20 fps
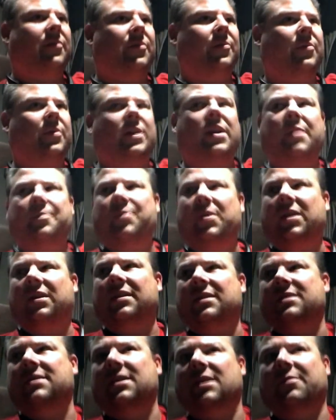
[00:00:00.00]
what I picked
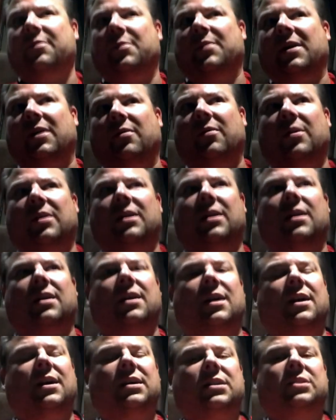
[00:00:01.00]
this up about one
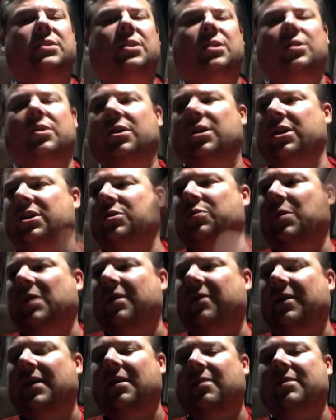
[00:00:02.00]
o'clock, so good
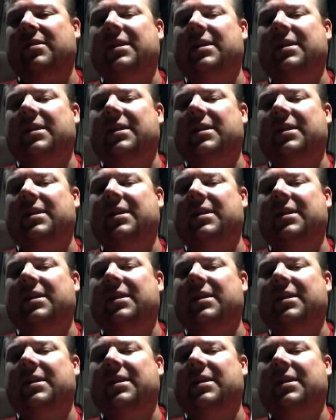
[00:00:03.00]
twelve hour